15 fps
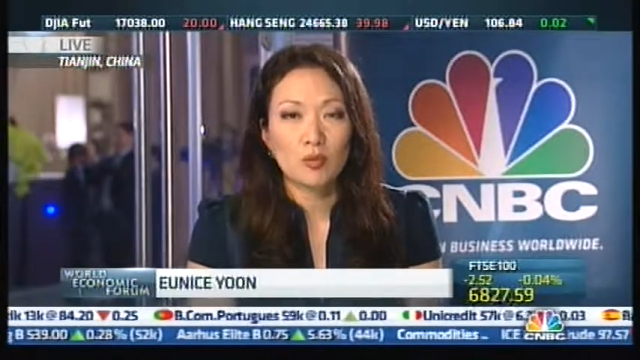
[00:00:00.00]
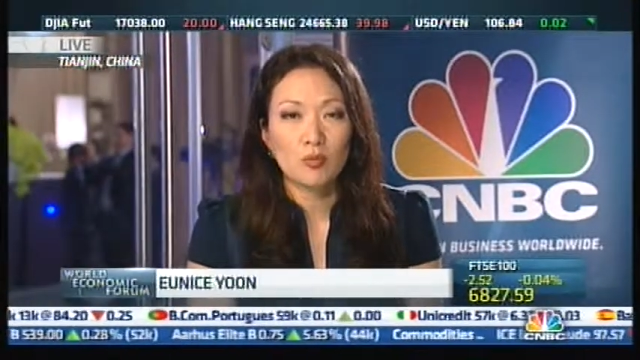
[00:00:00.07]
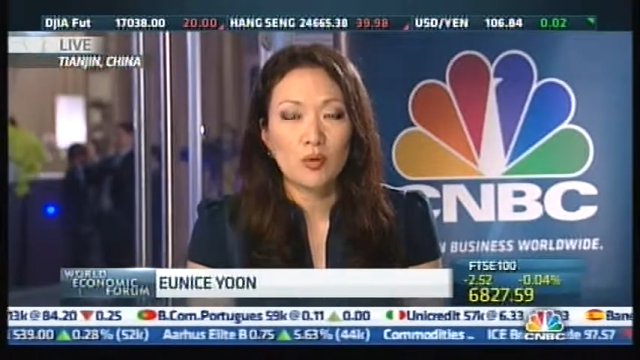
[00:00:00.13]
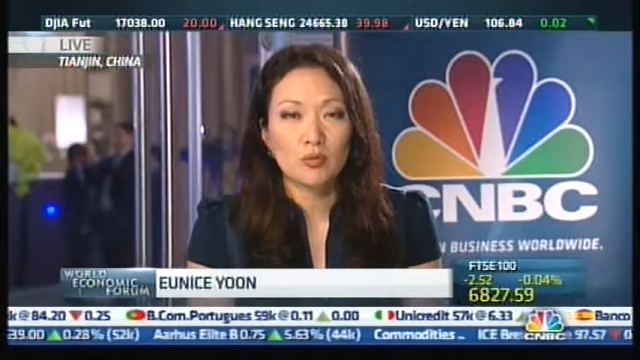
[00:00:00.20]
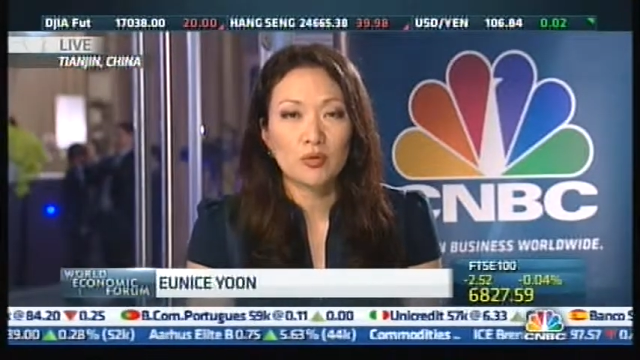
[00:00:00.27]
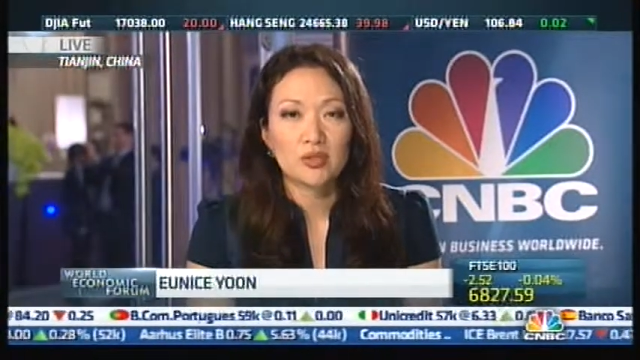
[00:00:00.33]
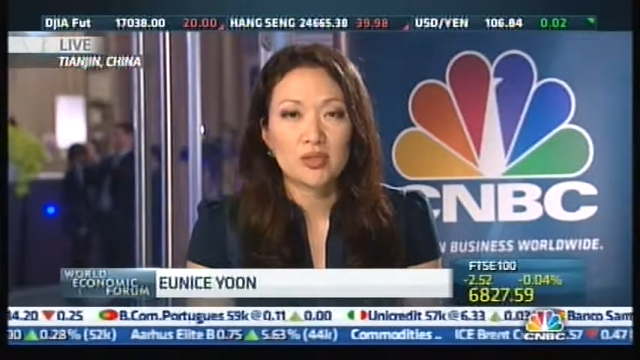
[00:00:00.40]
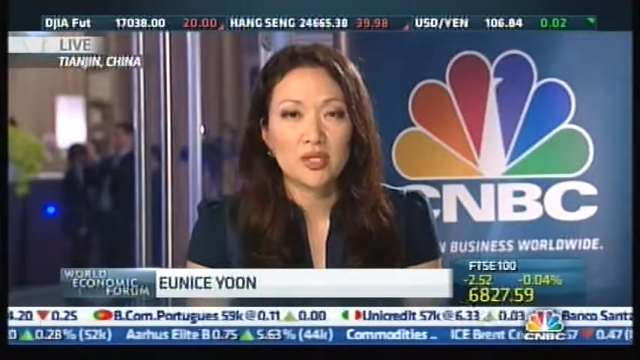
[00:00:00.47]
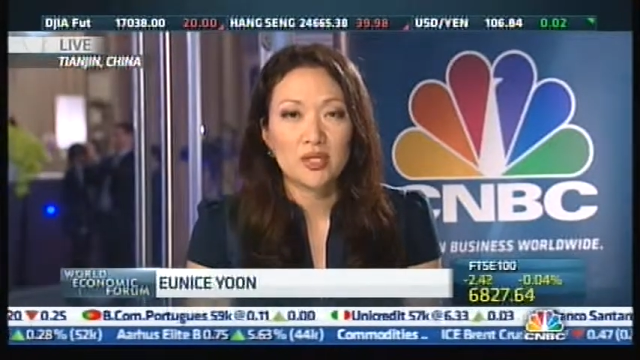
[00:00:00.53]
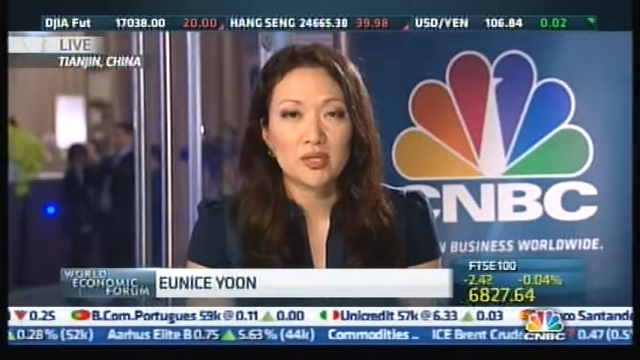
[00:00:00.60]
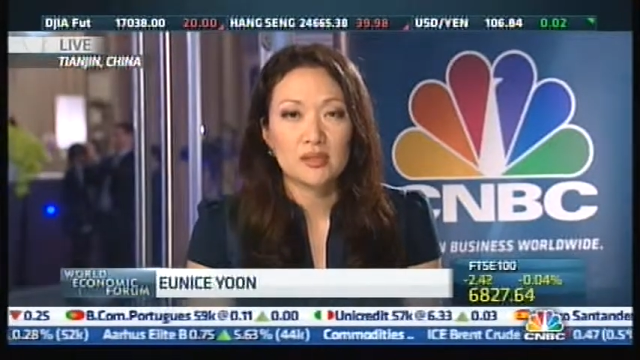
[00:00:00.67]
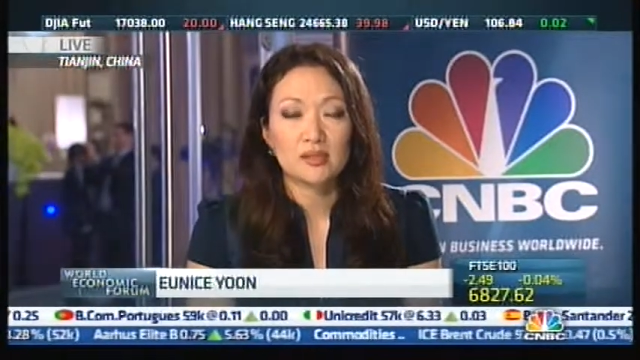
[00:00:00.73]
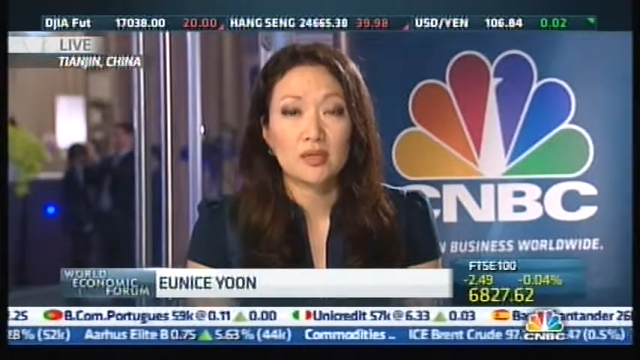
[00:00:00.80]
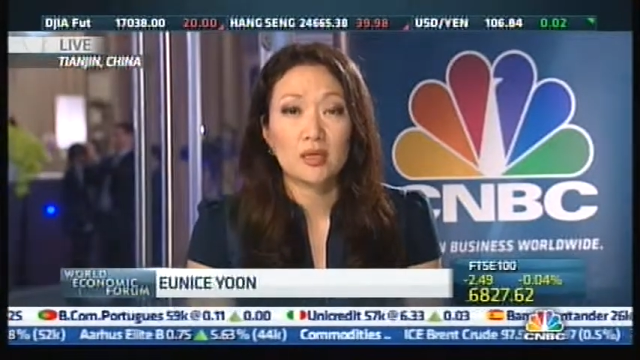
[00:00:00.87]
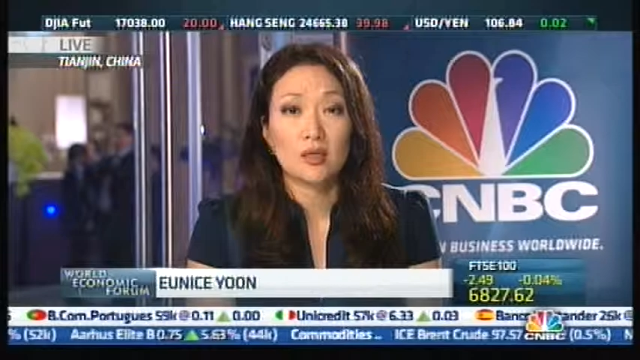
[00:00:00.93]
uh, what we're seeing
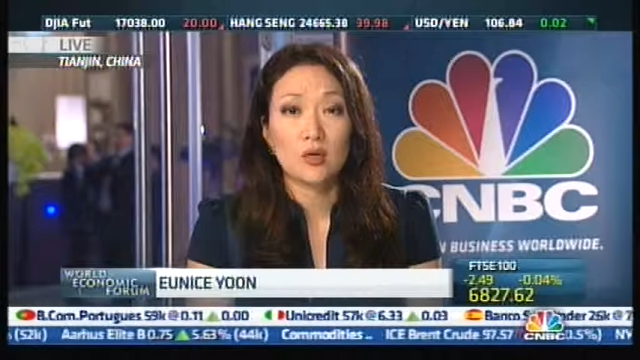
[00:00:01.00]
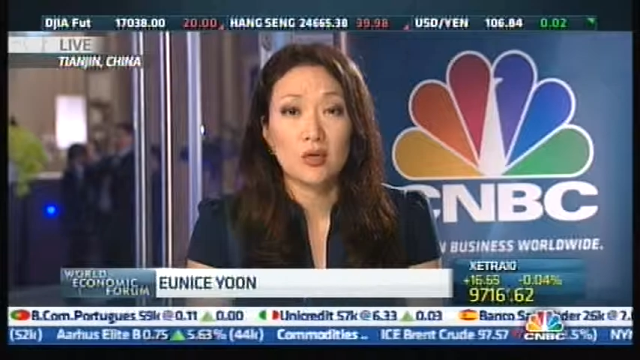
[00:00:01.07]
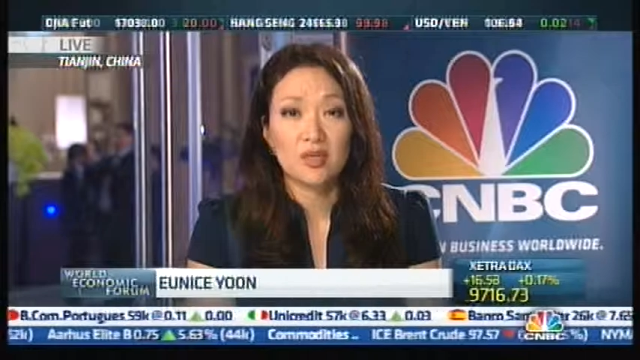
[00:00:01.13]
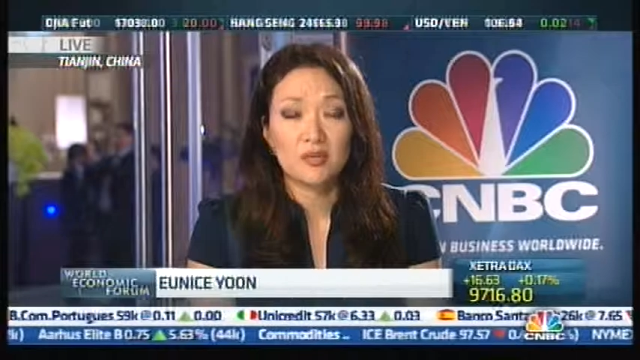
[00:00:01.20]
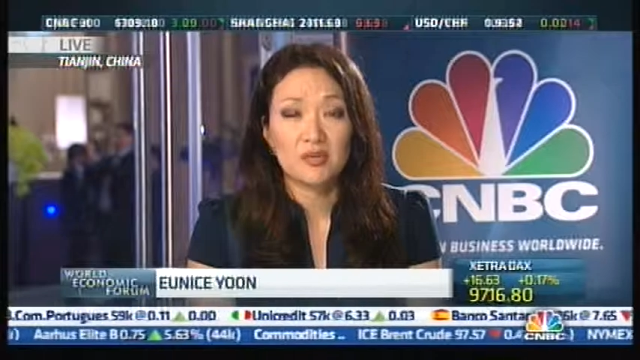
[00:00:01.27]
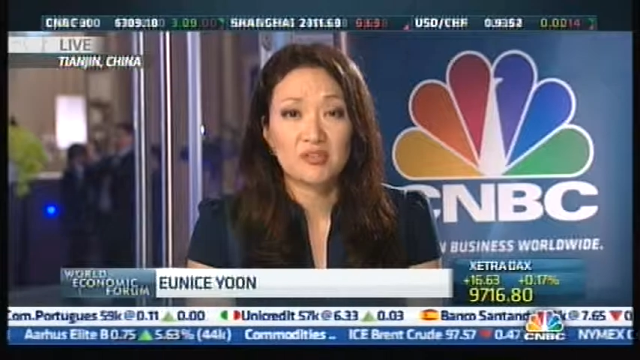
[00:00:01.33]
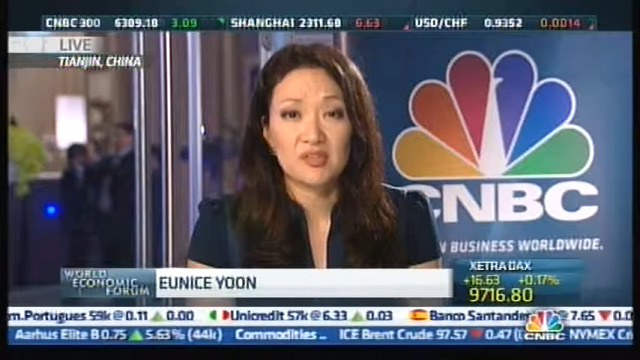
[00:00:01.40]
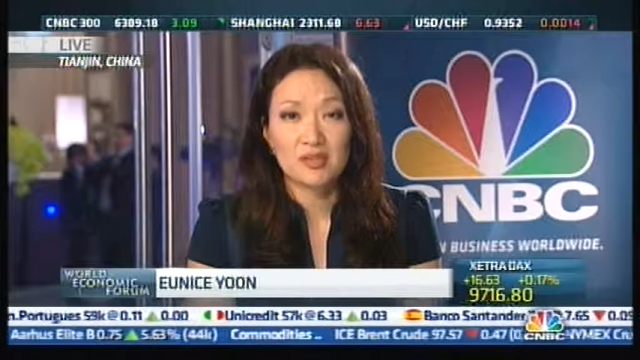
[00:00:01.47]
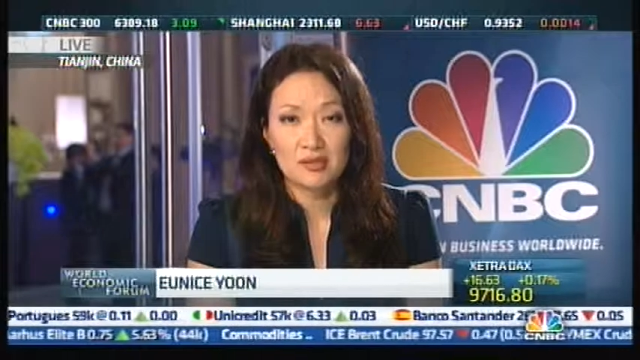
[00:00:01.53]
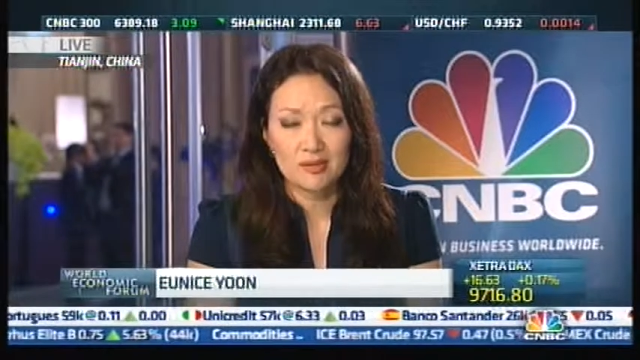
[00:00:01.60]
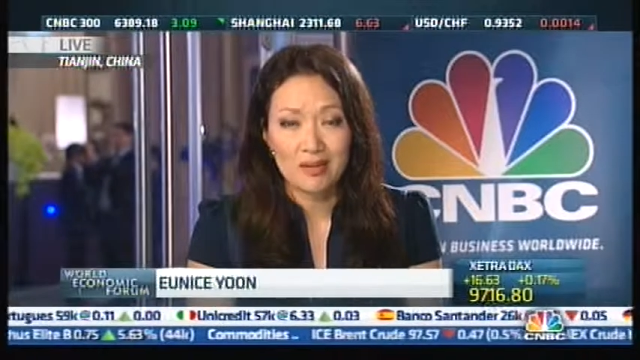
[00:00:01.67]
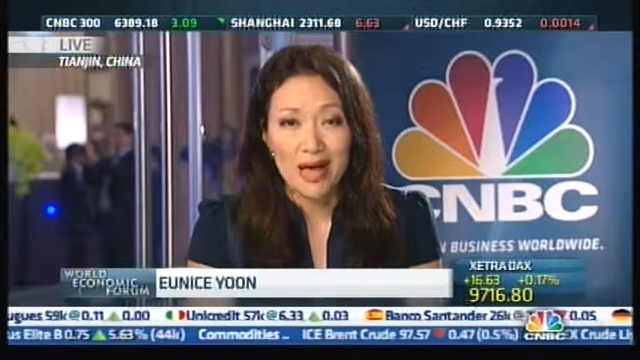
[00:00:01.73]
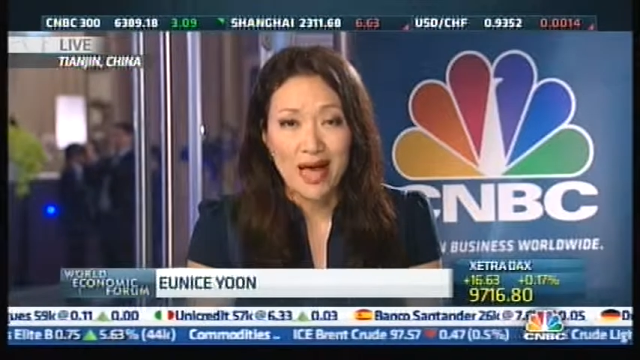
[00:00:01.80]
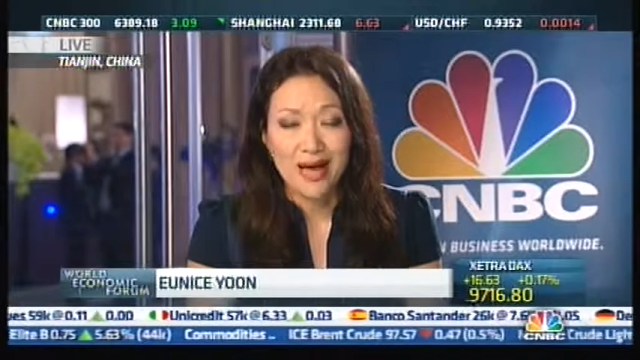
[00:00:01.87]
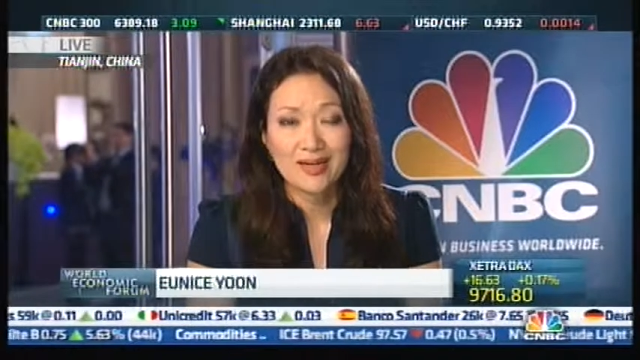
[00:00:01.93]
is uh, quite a bit of
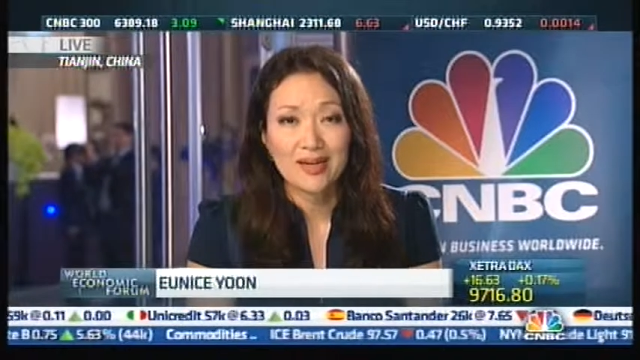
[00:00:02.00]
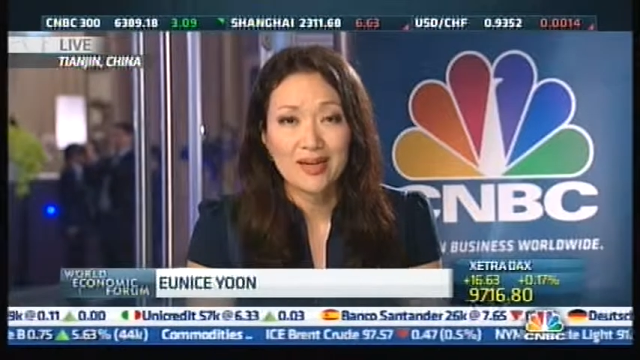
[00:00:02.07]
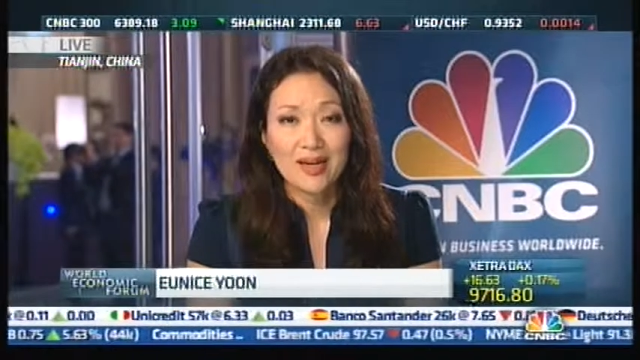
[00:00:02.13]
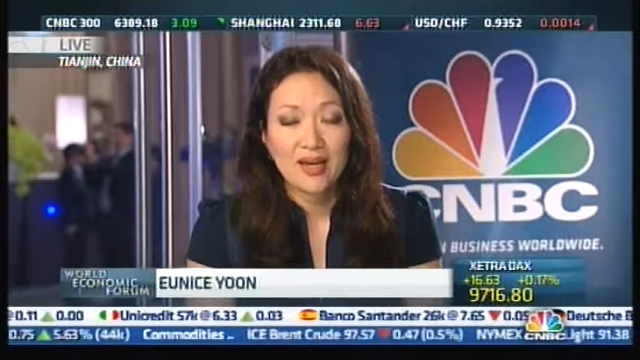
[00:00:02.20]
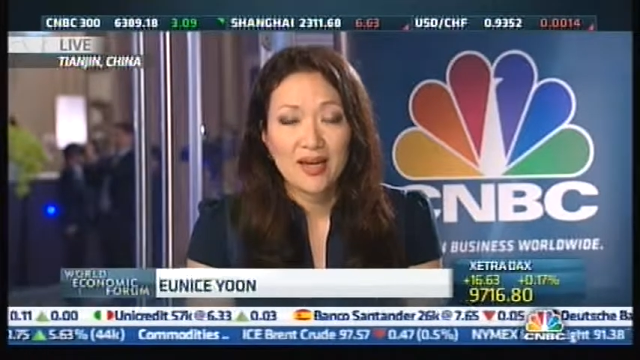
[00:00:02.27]
slack